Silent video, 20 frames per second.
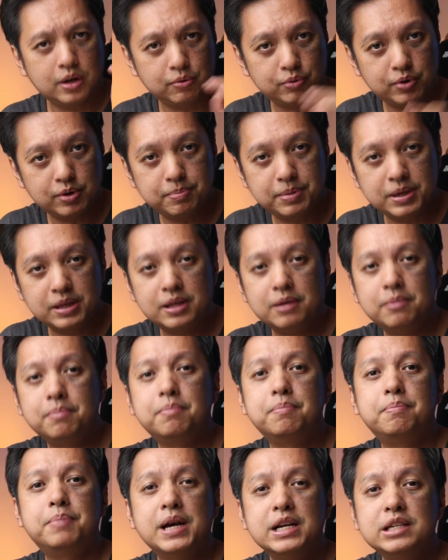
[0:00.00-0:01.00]
will be the
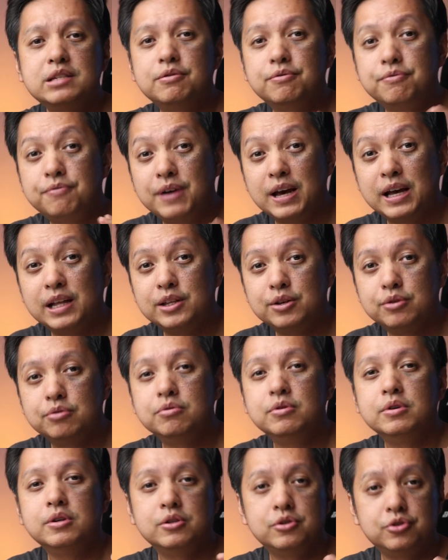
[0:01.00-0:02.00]
best
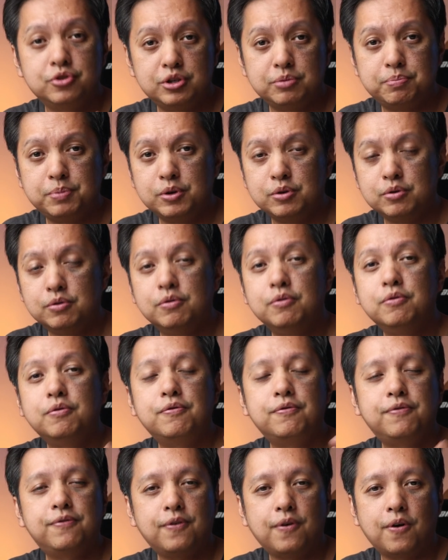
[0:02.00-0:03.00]
value GPU
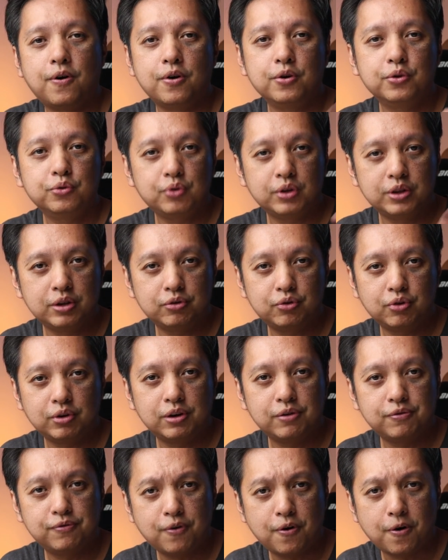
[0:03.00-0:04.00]
for
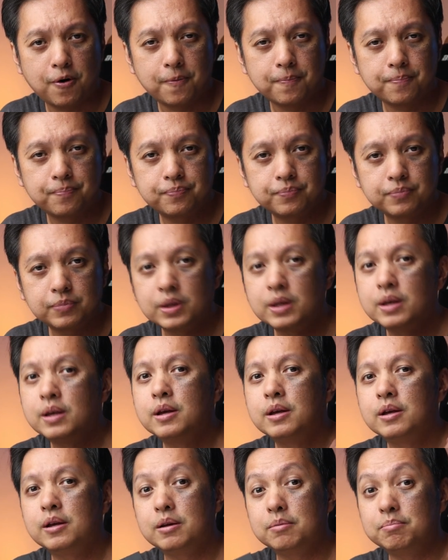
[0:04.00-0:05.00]
2024.
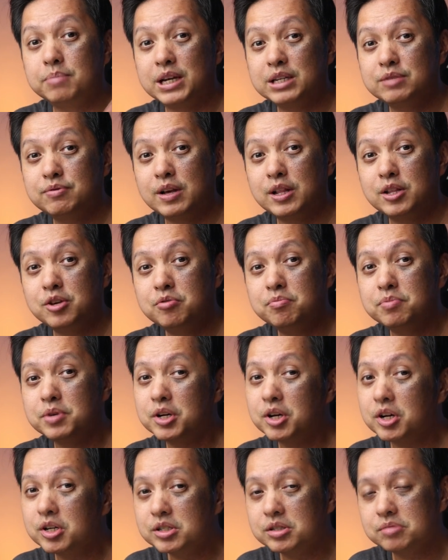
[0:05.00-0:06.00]
Best value
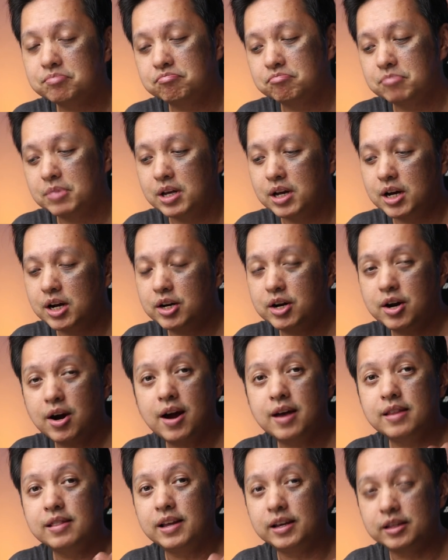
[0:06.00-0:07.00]
because a
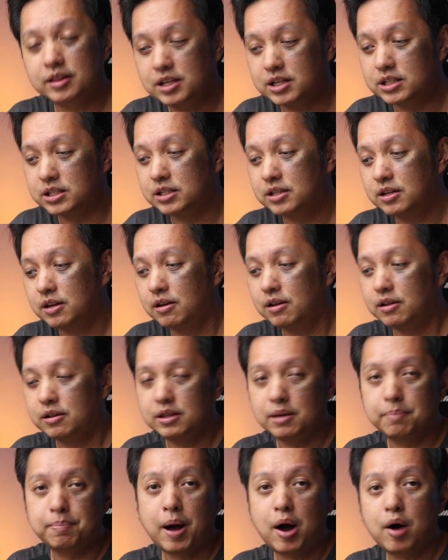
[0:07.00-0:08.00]
card like this,
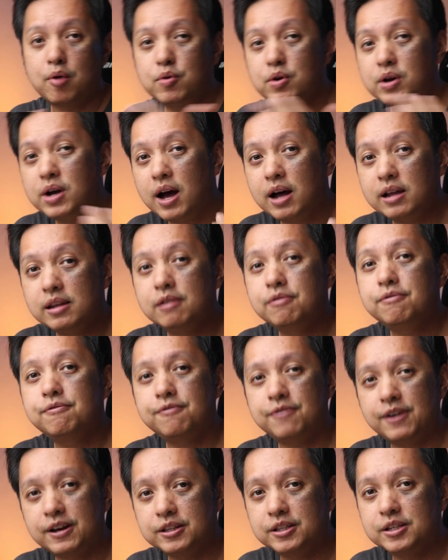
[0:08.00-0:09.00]
the PowerColor
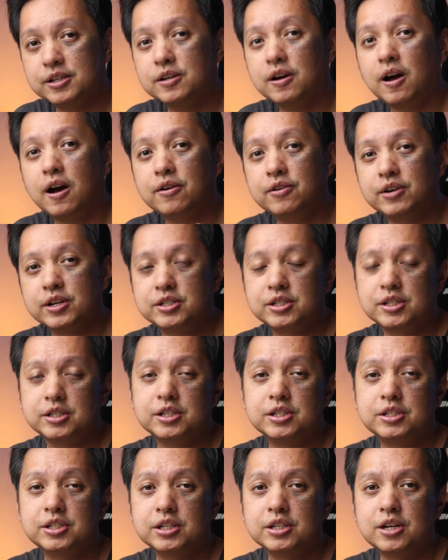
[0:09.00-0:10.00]
Fighter RX
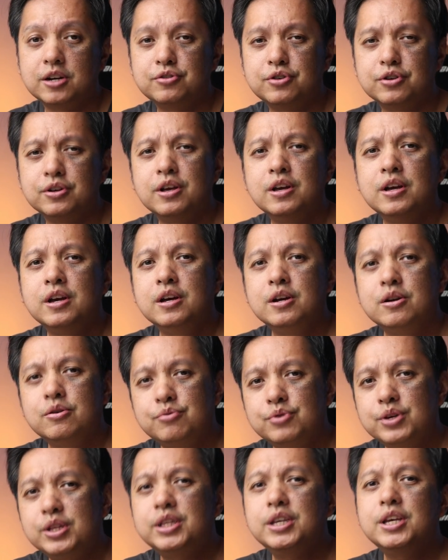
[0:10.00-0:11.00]
6600
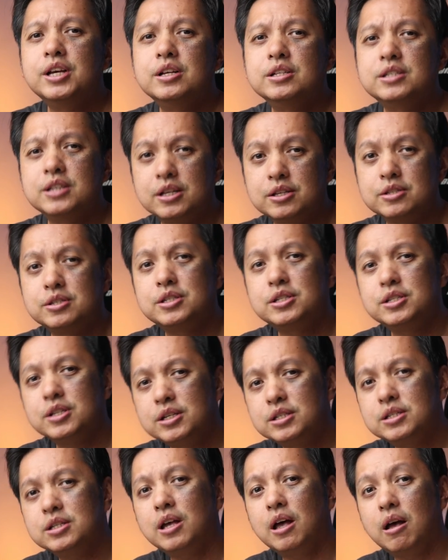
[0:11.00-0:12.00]
retails at
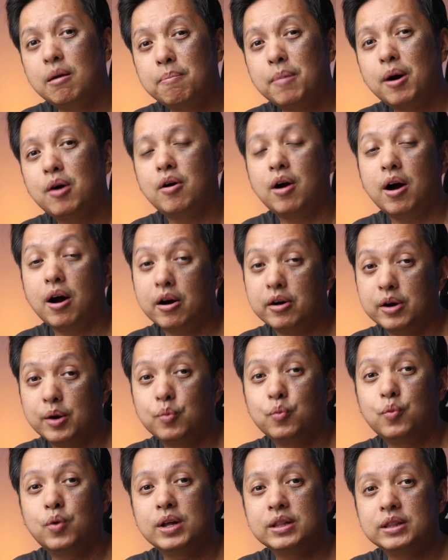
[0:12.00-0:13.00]
just about
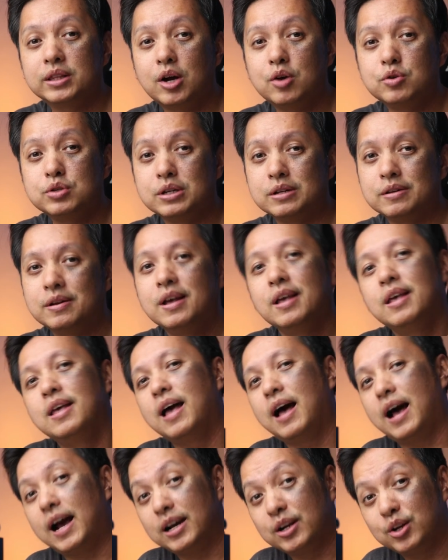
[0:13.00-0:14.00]
RM 1000.
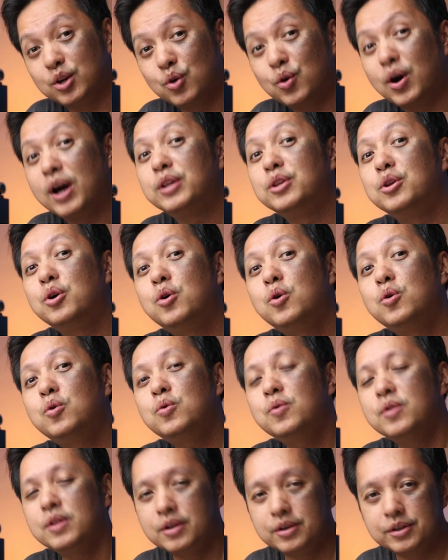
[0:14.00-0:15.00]
I know, I
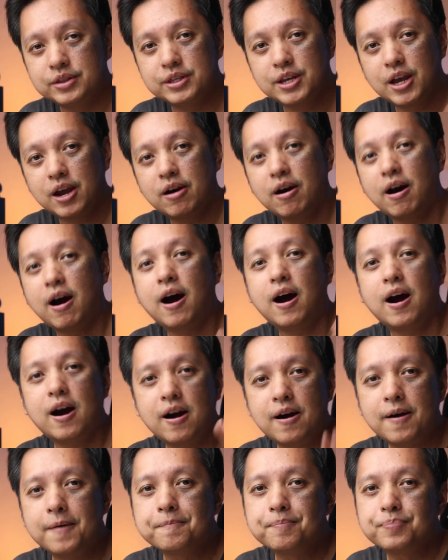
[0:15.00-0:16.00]
know there
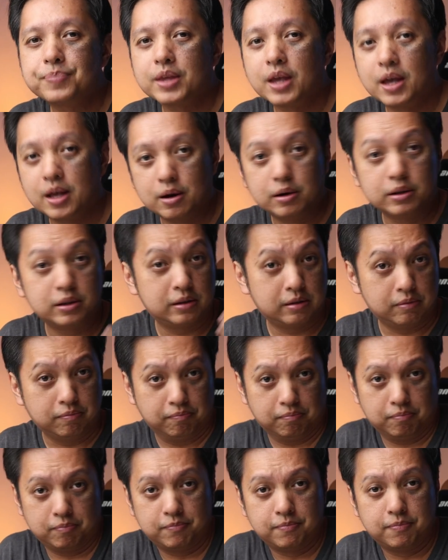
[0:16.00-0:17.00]
are
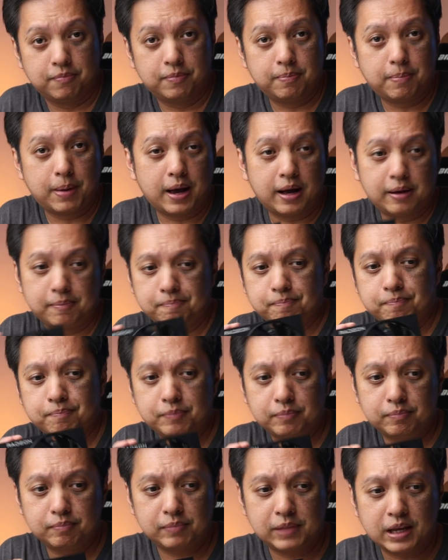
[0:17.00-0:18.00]

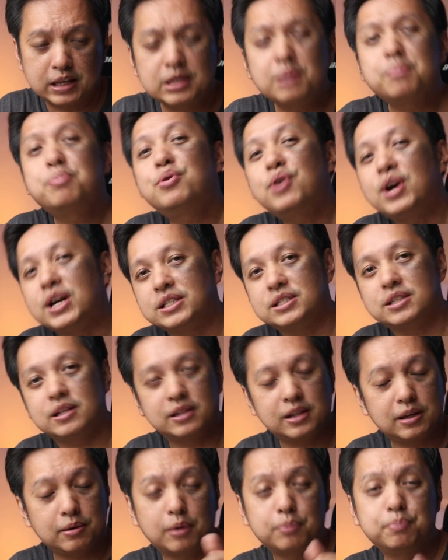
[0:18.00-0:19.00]
um, lesser price,
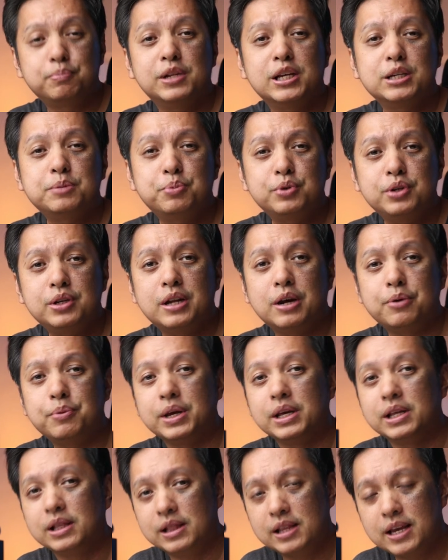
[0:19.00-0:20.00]
let, us uh, put it that
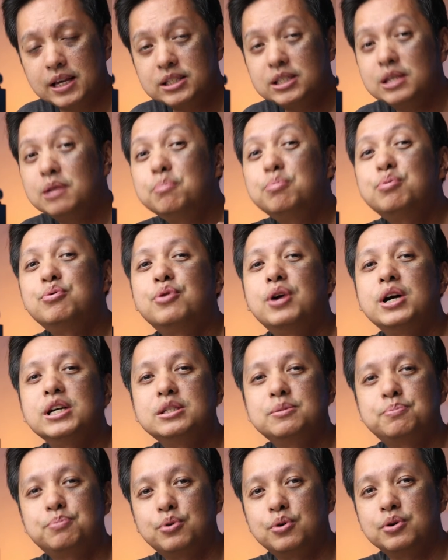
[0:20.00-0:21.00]
way, lesser
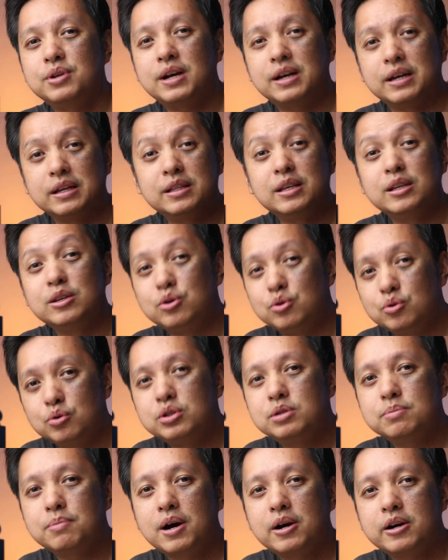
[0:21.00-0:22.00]
price product in the
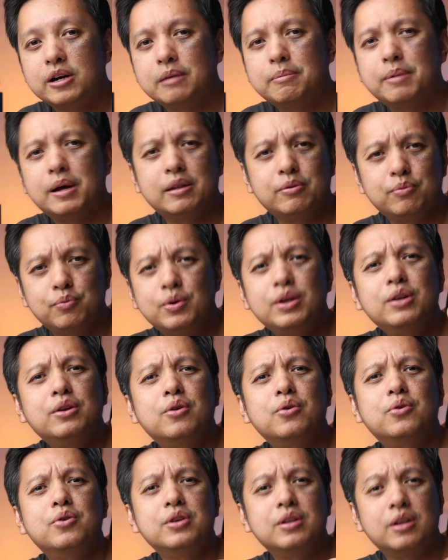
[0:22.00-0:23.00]
used market, but we're
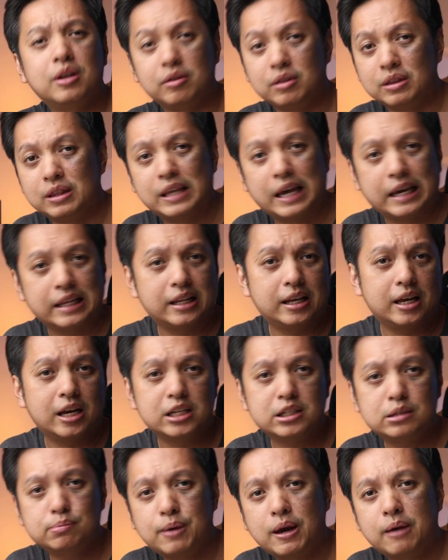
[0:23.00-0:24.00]
not going that
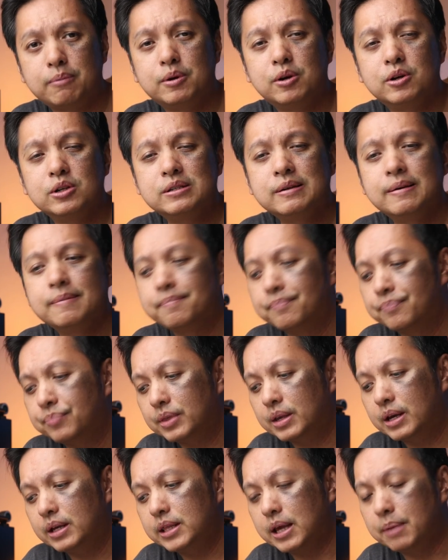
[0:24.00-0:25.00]
aspect because
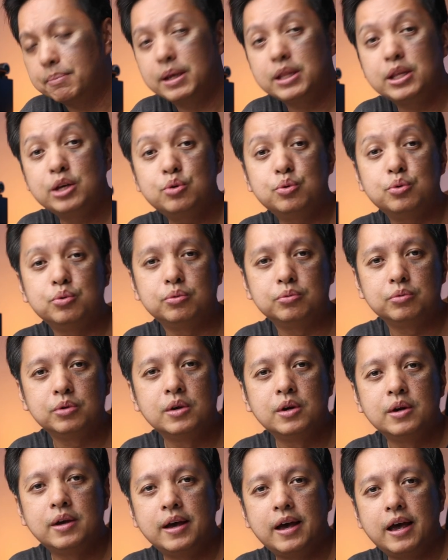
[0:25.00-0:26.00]
there are many who
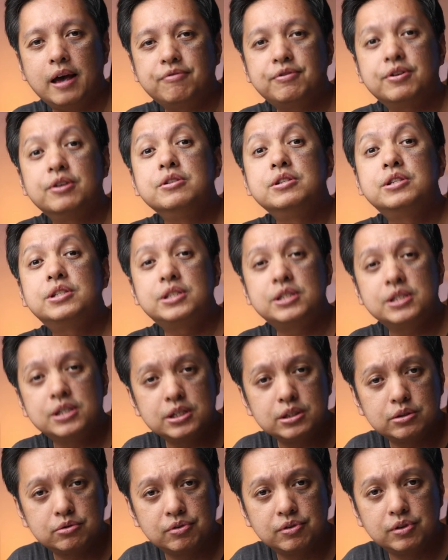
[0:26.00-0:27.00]
have
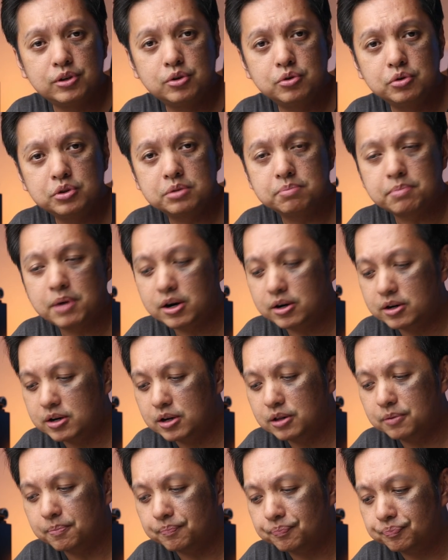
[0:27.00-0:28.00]
concerns with used
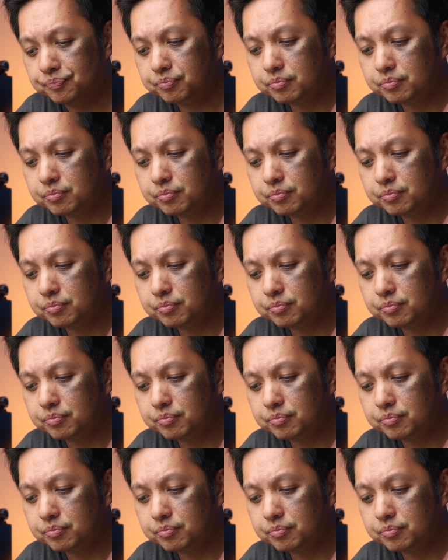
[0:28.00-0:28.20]
market.